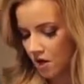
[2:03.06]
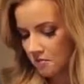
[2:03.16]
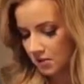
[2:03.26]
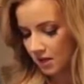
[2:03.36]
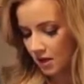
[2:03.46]

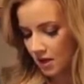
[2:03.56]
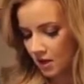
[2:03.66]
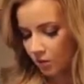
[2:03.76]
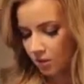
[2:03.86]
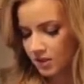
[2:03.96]
chopped,
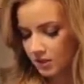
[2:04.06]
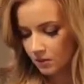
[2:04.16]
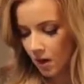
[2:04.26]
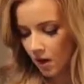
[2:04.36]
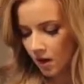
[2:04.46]
1
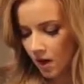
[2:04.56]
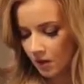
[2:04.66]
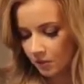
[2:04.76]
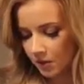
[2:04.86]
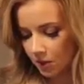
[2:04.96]
small
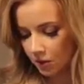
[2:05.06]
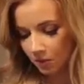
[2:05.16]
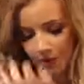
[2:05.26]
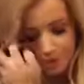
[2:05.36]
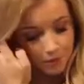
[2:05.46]
jalapeno
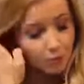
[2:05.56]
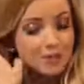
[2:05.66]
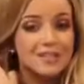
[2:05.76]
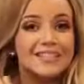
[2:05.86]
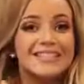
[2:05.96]
pepper,
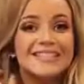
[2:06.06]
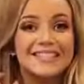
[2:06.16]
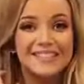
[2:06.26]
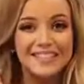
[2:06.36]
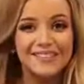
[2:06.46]
which is
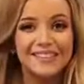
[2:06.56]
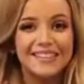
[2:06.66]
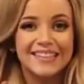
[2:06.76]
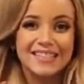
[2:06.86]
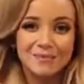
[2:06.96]

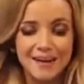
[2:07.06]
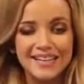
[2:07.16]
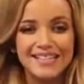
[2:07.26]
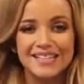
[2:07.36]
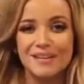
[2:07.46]
deceivingly
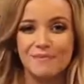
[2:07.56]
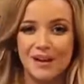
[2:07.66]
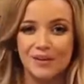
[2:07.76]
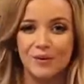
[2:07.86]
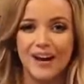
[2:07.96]
spicy,
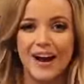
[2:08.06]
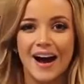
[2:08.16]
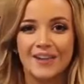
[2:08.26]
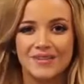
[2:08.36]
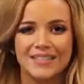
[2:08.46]
by the way.
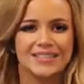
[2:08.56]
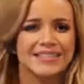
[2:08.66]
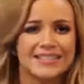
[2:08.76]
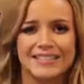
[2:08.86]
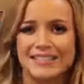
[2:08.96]
I was like,
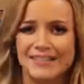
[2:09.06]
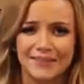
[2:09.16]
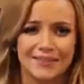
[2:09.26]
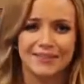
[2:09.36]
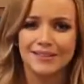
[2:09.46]
this doesn't
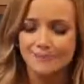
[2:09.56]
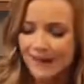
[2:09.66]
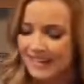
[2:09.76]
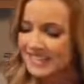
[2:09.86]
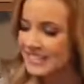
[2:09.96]
even look
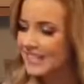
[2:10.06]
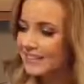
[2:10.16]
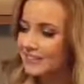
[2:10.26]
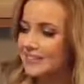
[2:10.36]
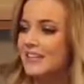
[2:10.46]
spicy.
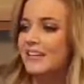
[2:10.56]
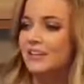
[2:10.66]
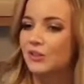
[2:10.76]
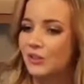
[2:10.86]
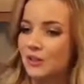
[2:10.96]
It looks like
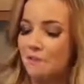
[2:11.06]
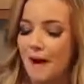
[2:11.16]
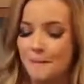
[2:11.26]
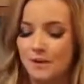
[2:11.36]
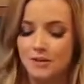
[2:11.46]
a green
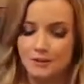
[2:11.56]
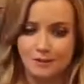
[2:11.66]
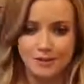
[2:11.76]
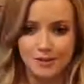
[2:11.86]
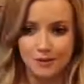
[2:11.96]
pepper. It
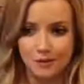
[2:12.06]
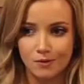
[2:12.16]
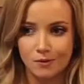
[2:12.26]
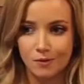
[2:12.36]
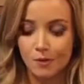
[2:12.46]
smells like a
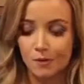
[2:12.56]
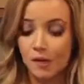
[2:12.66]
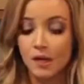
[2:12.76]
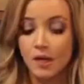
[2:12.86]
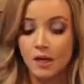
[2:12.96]
green pepper.